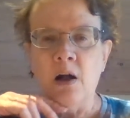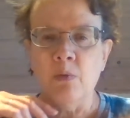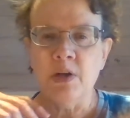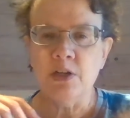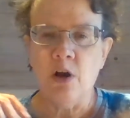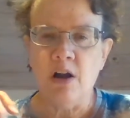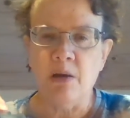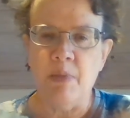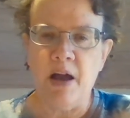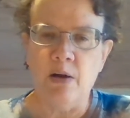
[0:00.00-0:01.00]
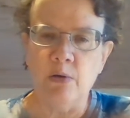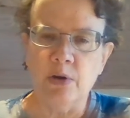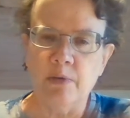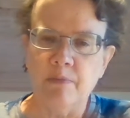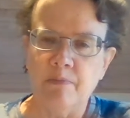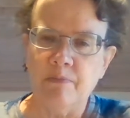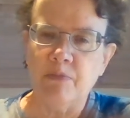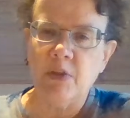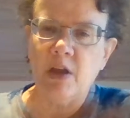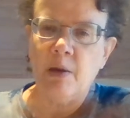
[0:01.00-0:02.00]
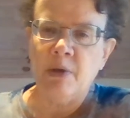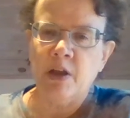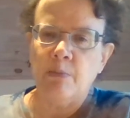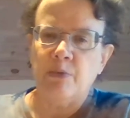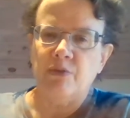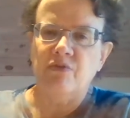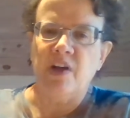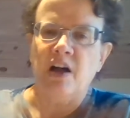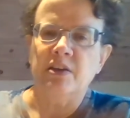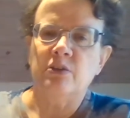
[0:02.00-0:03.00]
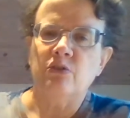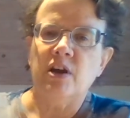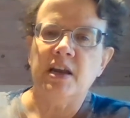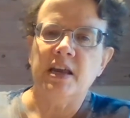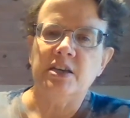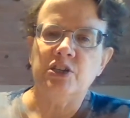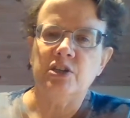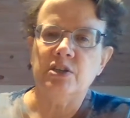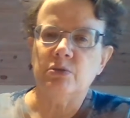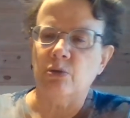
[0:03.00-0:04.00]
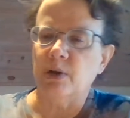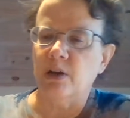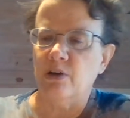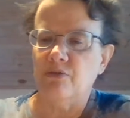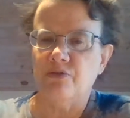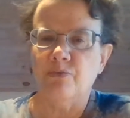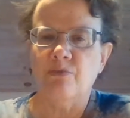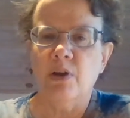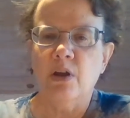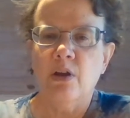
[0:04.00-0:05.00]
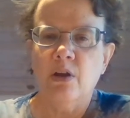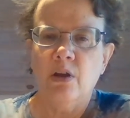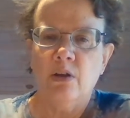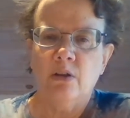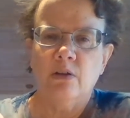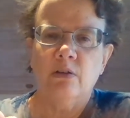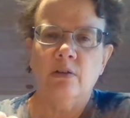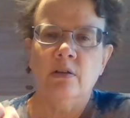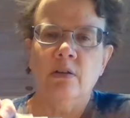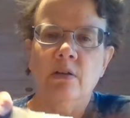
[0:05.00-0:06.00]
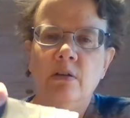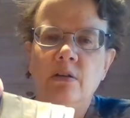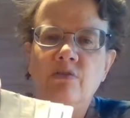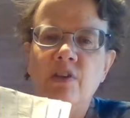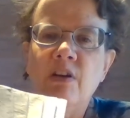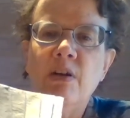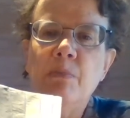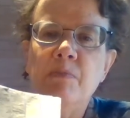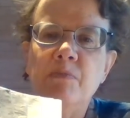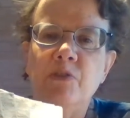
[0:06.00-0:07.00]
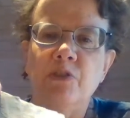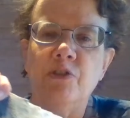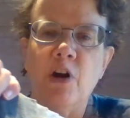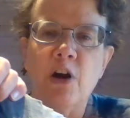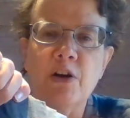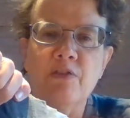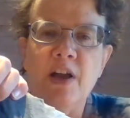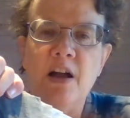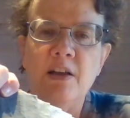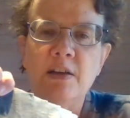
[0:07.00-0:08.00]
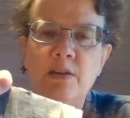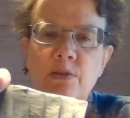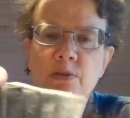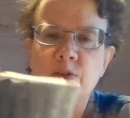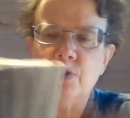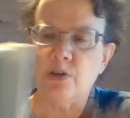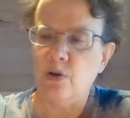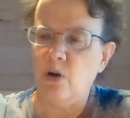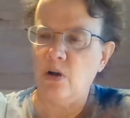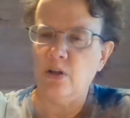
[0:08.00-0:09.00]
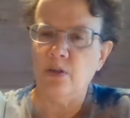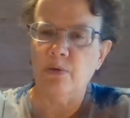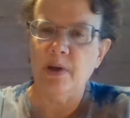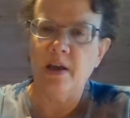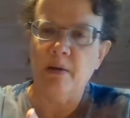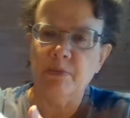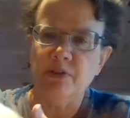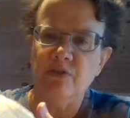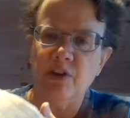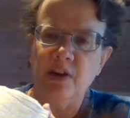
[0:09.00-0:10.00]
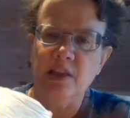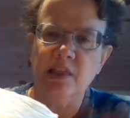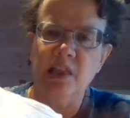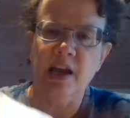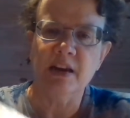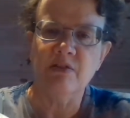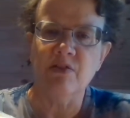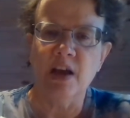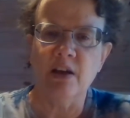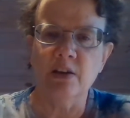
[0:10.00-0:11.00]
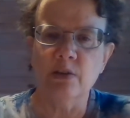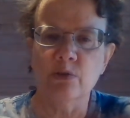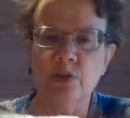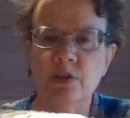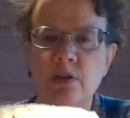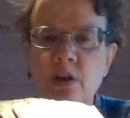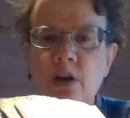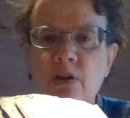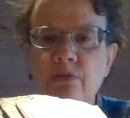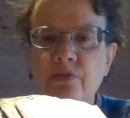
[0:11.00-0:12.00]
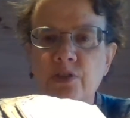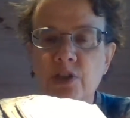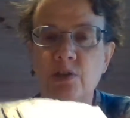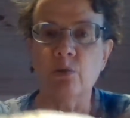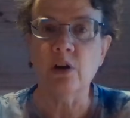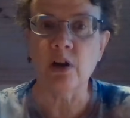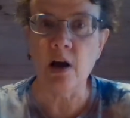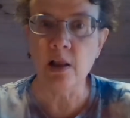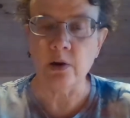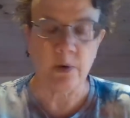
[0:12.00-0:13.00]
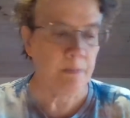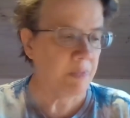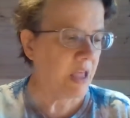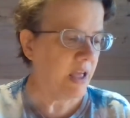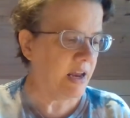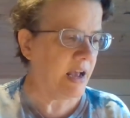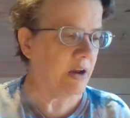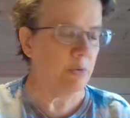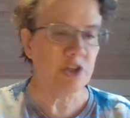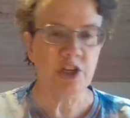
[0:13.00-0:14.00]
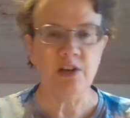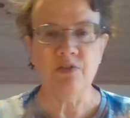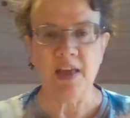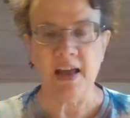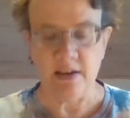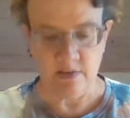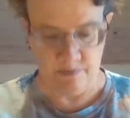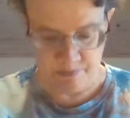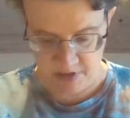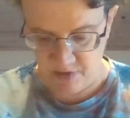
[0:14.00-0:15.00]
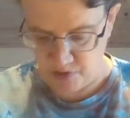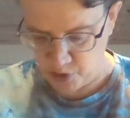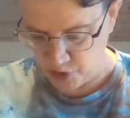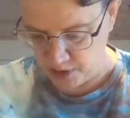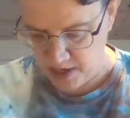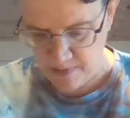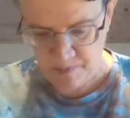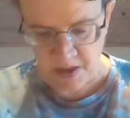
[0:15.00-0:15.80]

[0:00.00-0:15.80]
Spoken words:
we talk about coming up with value gradations, where we go from very dark values all the way up to very light values of just one color, and how to achieve that efficiently.